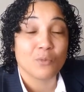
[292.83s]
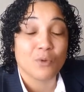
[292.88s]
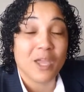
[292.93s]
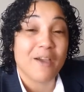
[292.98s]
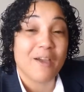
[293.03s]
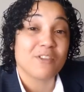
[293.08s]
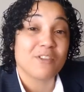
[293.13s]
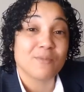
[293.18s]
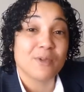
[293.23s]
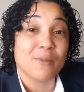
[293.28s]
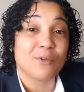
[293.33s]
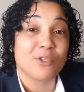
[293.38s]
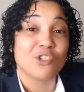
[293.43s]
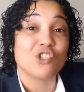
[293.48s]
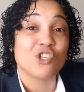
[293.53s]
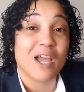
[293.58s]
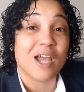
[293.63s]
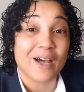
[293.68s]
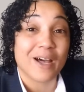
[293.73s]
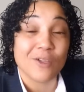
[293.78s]
We have to be able to
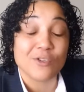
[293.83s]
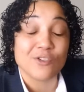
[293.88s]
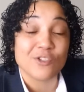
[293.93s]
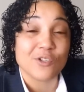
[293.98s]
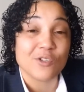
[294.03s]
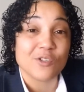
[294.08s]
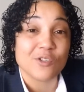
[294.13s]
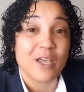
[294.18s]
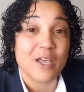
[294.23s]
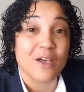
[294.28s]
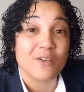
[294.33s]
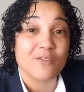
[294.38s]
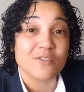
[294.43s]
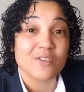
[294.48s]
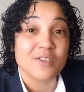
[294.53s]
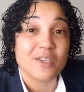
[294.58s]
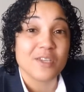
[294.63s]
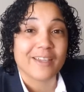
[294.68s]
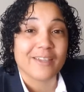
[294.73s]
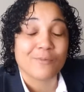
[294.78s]
challenge
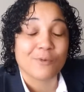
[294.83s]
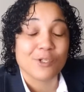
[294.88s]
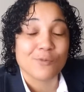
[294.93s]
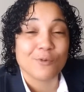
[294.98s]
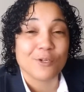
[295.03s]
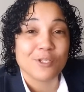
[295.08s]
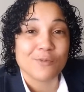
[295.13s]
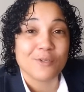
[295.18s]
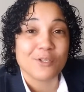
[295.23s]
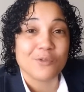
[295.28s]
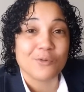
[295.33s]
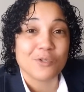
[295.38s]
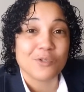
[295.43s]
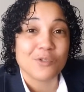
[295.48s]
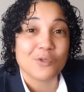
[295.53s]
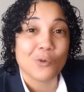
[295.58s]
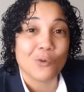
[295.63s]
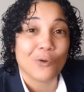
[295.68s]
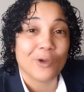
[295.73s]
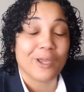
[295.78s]
ourselves, which brings me to a
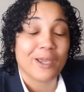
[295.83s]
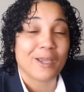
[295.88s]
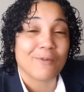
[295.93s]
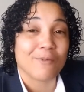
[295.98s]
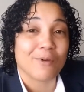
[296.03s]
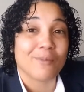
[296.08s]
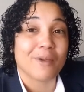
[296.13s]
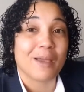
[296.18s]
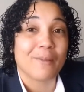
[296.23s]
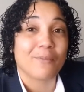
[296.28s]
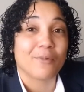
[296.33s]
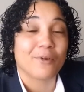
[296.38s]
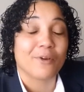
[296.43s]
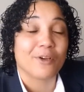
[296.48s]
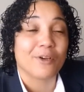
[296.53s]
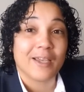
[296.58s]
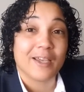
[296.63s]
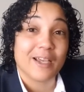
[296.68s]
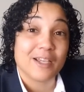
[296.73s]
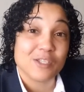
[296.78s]
story. I can
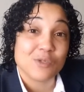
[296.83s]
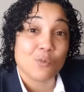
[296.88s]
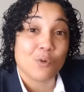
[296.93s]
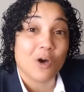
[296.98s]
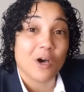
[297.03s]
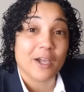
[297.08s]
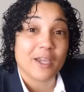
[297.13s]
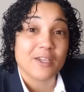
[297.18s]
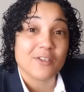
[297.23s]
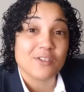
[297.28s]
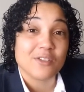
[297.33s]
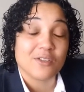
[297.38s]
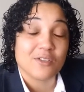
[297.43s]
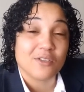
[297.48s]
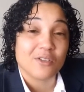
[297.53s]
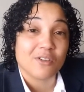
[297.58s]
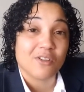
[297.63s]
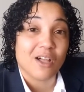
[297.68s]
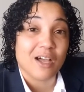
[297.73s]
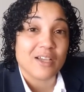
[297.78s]
remember us walking to
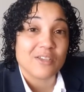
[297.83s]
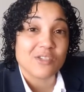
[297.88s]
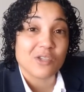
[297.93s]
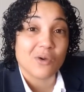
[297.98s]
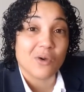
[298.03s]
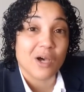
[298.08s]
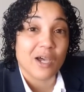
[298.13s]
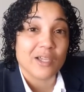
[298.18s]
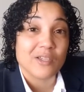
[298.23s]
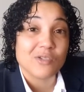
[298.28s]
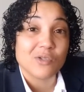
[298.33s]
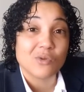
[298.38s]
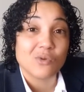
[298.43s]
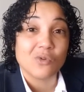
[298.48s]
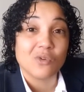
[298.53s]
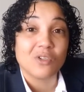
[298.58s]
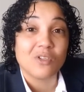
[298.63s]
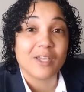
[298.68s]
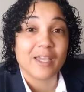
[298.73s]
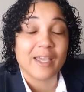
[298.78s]
the New Glasgow High
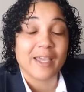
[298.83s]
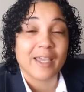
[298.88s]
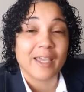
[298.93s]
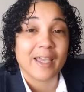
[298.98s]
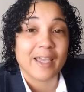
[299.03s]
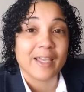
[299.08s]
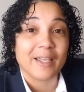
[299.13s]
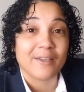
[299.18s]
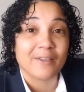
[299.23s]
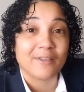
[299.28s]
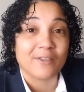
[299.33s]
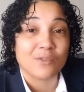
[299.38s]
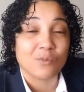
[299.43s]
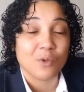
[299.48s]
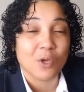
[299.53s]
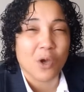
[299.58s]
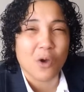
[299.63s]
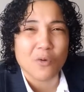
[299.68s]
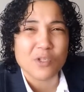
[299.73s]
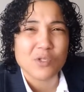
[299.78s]
School, and
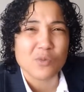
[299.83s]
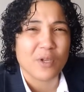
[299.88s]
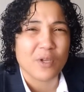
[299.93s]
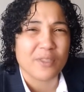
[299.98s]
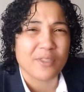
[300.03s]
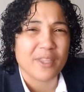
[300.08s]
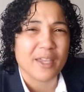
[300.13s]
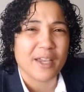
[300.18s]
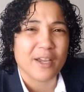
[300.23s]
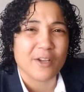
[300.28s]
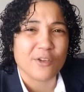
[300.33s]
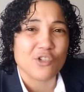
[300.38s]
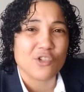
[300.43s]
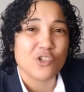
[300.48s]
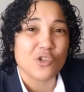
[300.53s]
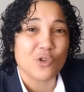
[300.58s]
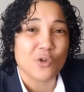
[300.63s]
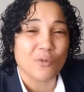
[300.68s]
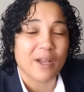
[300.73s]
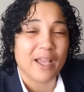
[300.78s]
we always went there to
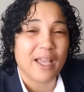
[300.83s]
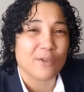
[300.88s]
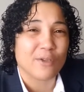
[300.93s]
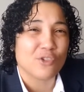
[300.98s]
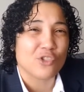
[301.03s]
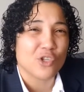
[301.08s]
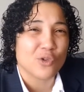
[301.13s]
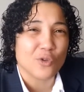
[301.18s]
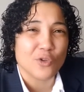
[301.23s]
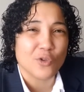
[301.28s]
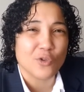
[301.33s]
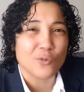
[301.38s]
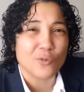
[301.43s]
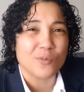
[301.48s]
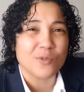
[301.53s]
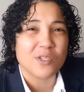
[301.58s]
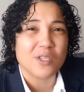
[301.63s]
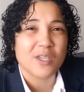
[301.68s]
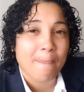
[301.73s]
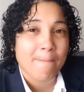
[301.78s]
shoot around, shoot
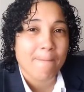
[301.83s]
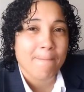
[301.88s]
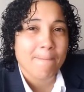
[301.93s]
hoops.